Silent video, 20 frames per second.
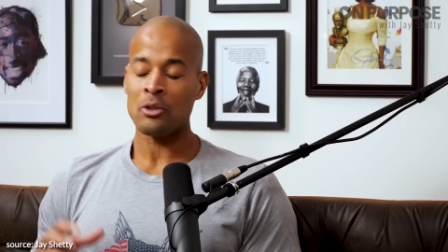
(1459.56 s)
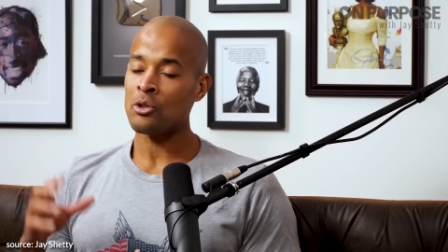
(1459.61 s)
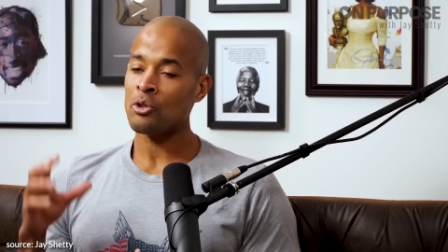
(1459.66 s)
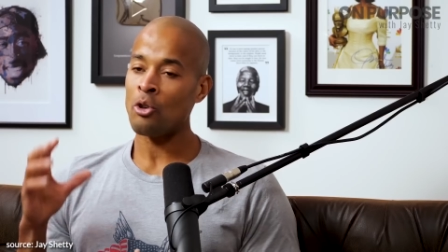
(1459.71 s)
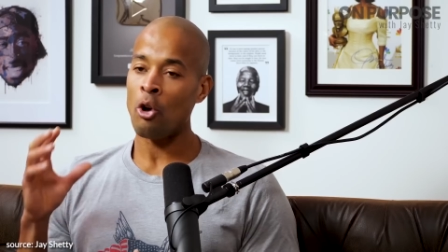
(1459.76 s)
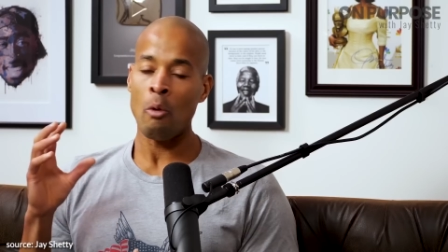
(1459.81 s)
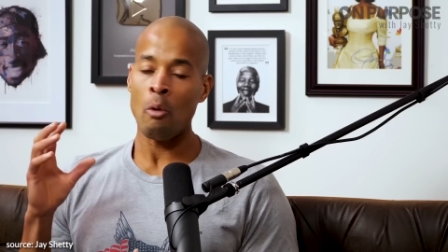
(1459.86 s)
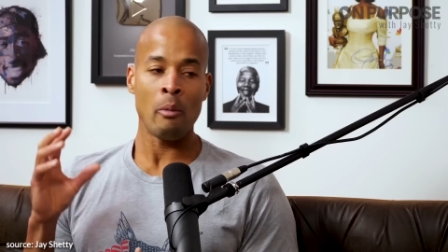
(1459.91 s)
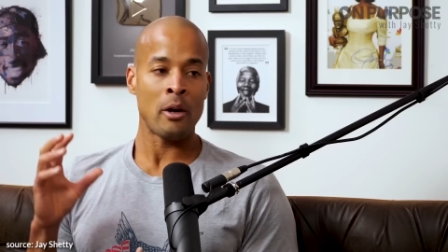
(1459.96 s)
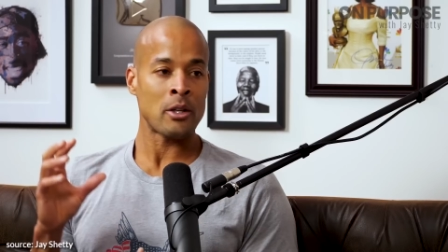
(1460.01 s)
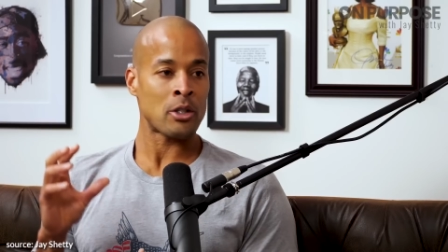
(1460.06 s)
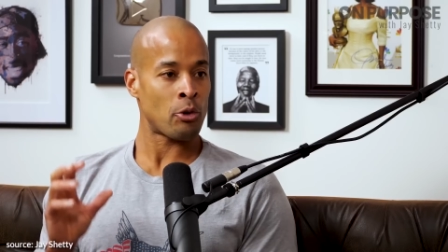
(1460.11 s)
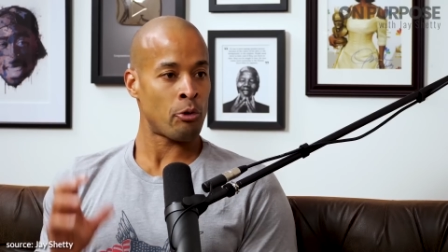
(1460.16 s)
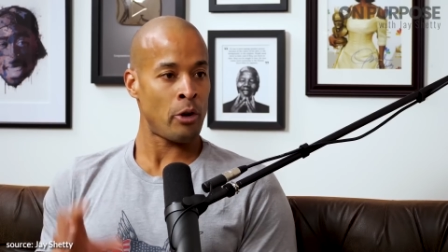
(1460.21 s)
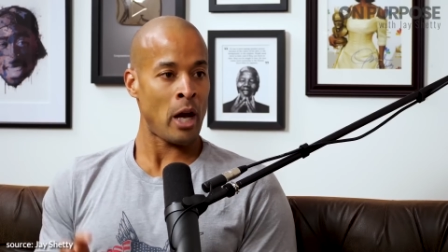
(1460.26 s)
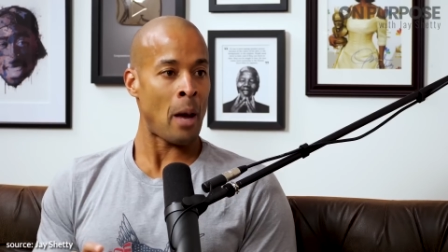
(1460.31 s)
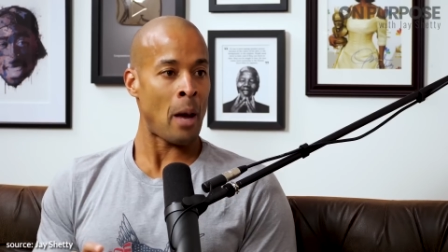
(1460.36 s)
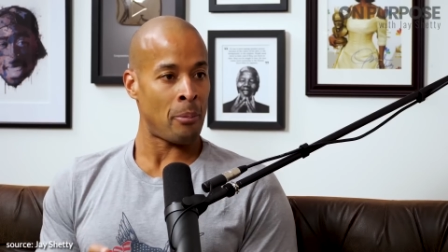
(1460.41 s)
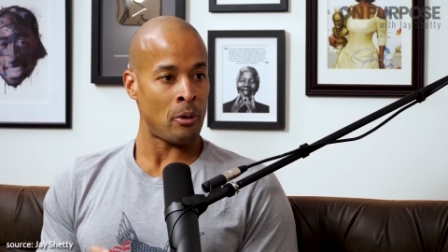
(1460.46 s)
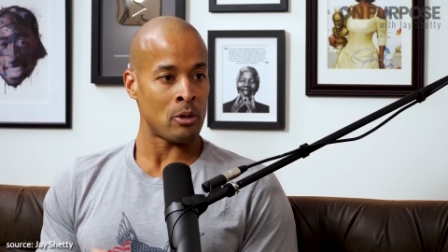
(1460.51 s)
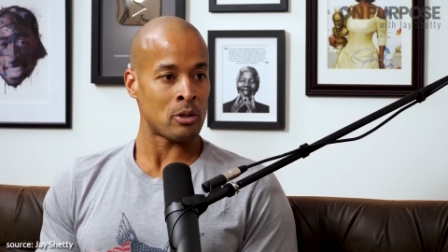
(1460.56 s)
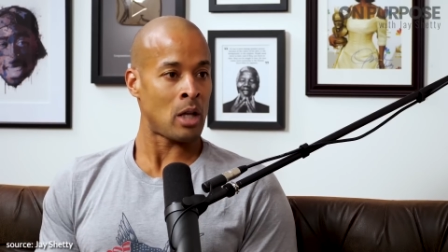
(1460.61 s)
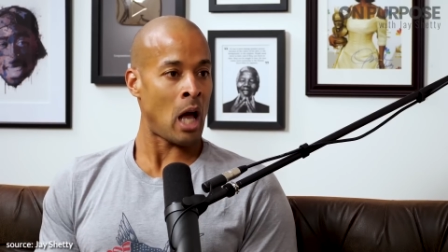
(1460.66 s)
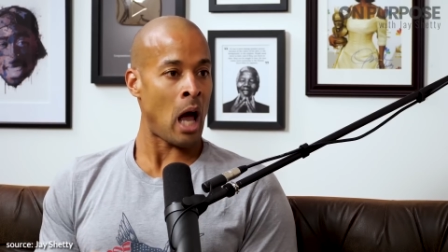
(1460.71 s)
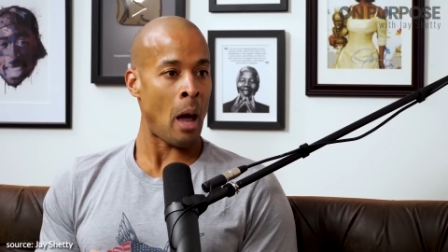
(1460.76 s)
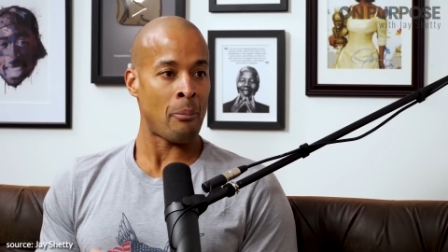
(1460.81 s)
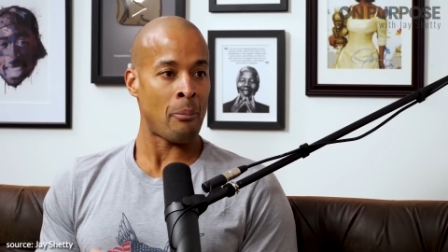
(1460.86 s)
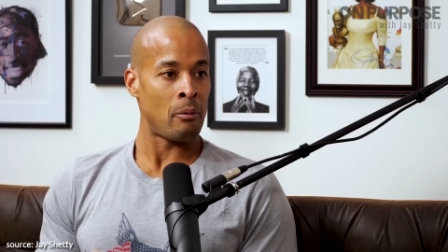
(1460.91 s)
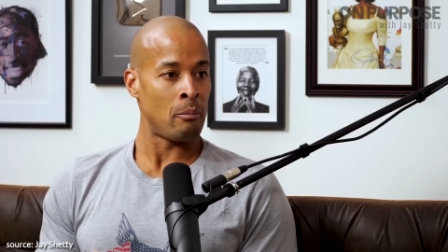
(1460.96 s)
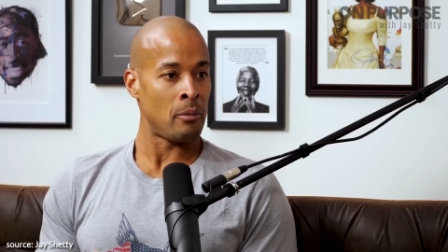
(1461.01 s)
so much crap on
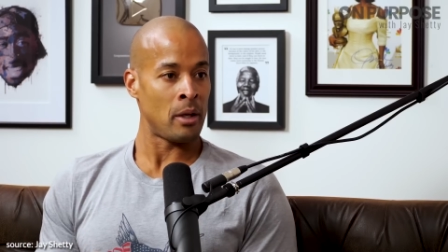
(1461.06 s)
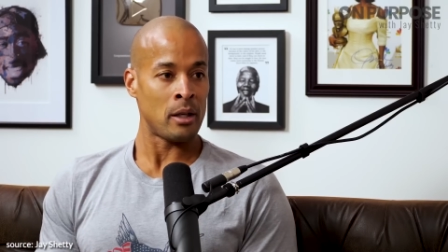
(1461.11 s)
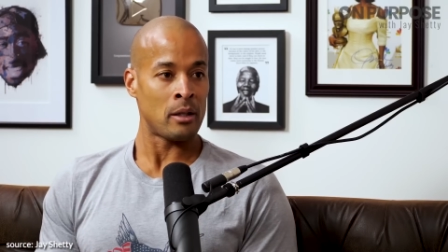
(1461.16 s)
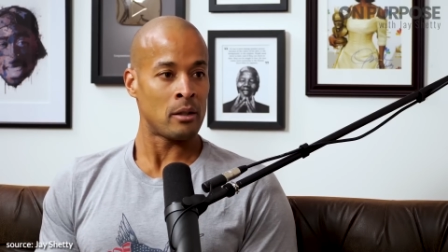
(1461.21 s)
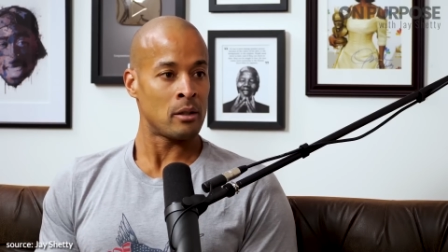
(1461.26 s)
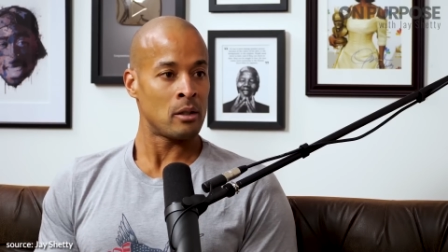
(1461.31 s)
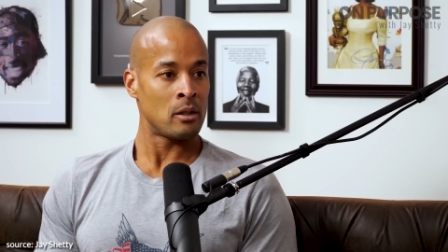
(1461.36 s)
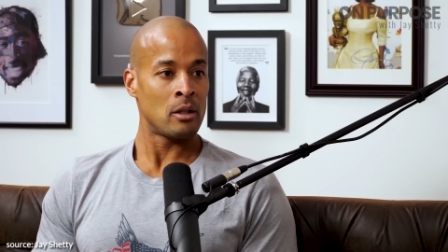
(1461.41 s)
top of me.